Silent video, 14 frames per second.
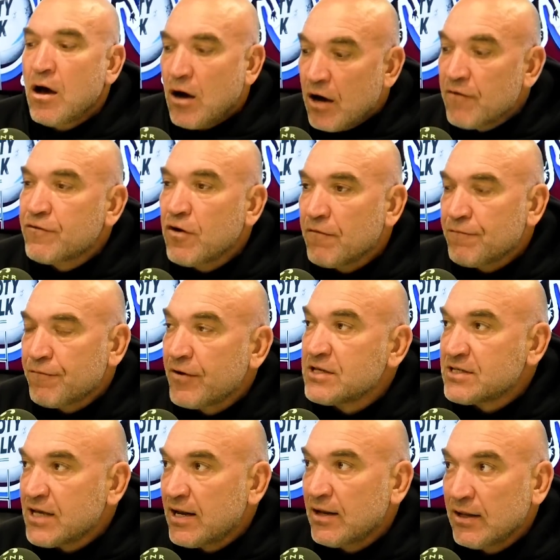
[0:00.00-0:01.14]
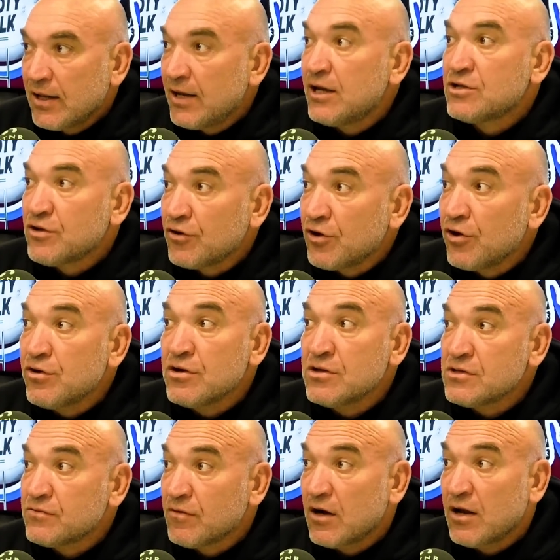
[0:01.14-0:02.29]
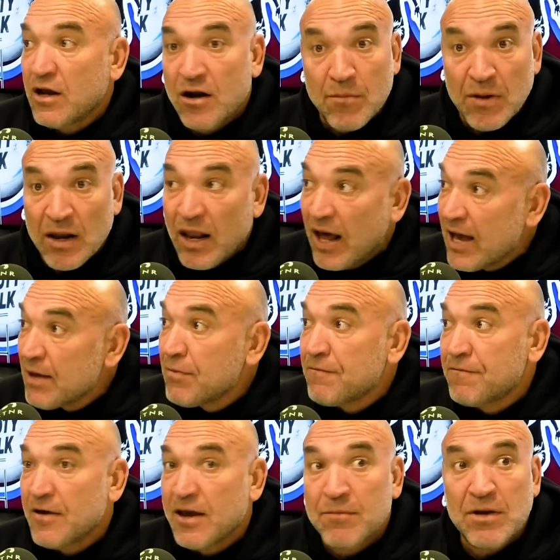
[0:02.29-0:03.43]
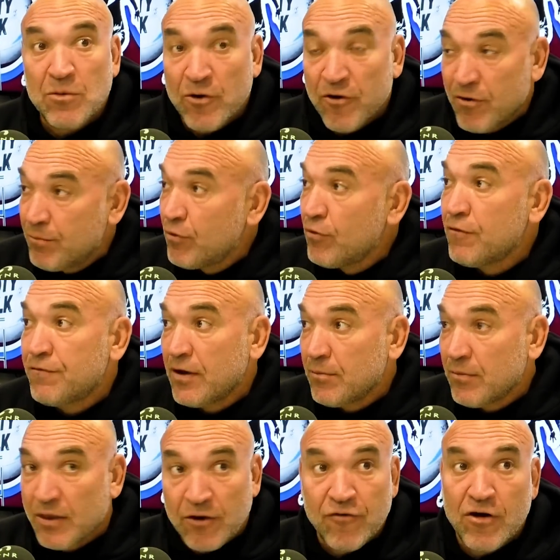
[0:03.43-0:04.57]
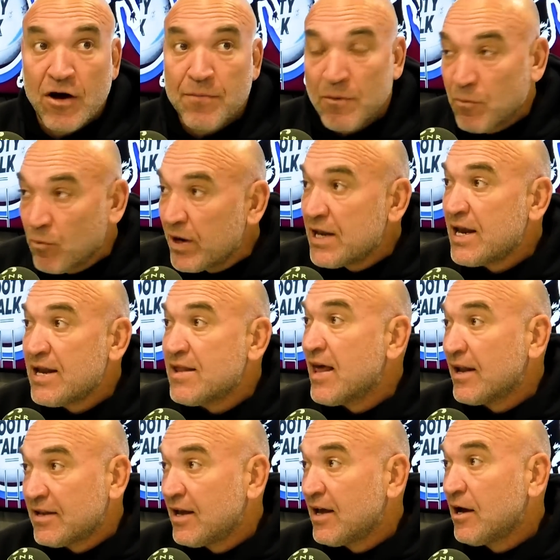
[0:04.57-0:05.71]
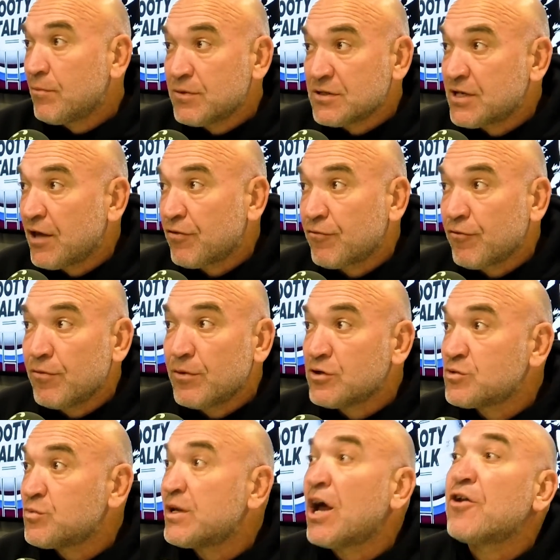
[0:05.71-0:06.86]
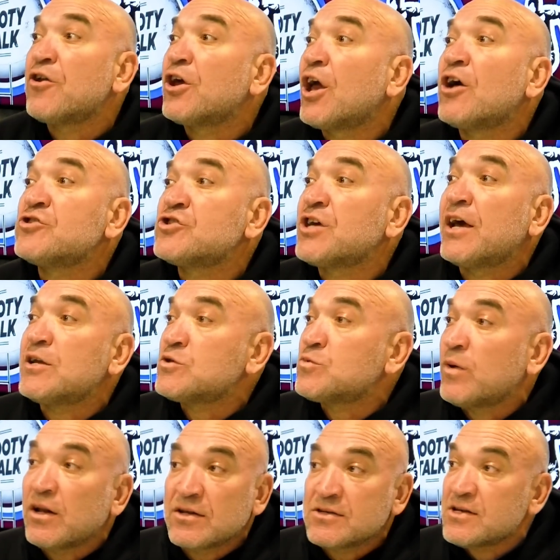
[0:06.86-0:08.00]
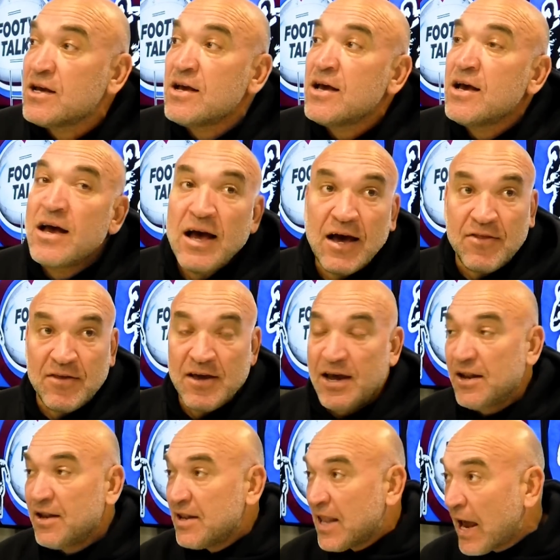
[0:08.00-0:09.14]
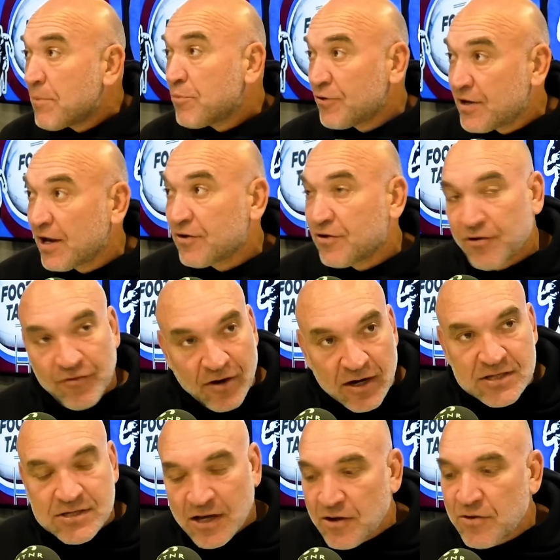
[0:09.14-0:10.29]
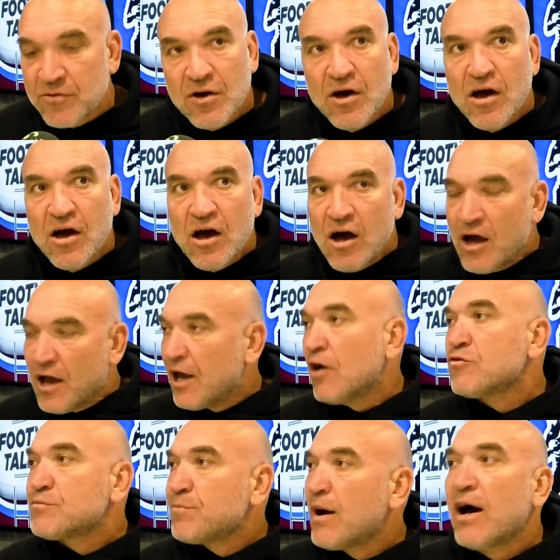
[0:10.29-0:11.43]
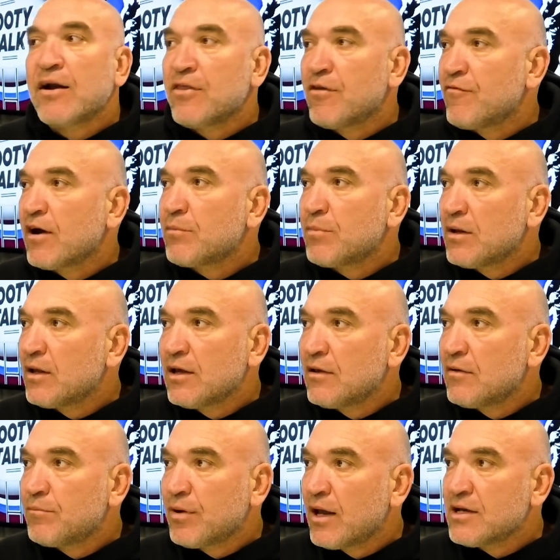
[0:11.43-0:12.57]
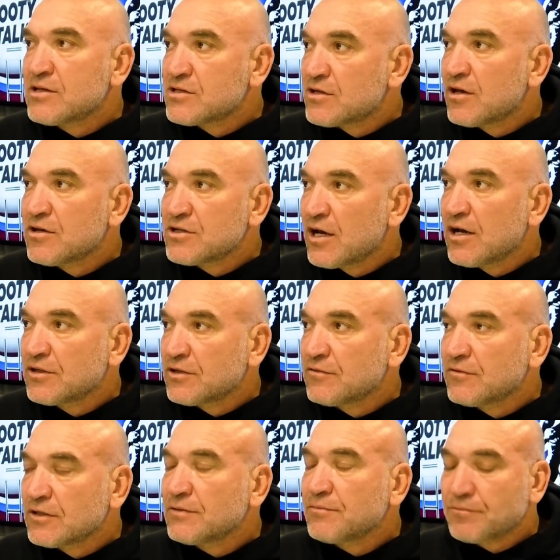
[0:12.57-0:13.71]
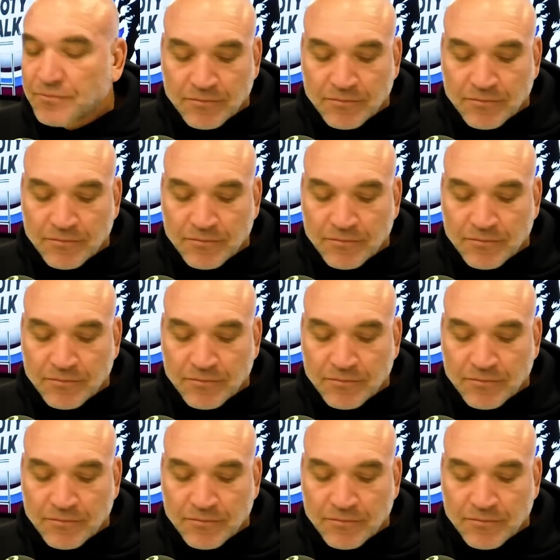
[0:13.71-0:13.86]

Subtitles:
I've got friends that are leaders or unions, right? And I'm a Labor family. We're a poor family that grew up, and we need that to help us get through because we don't negotiate as well as and they protect you, right? So. And I was part of the Rugby League Players Association, right?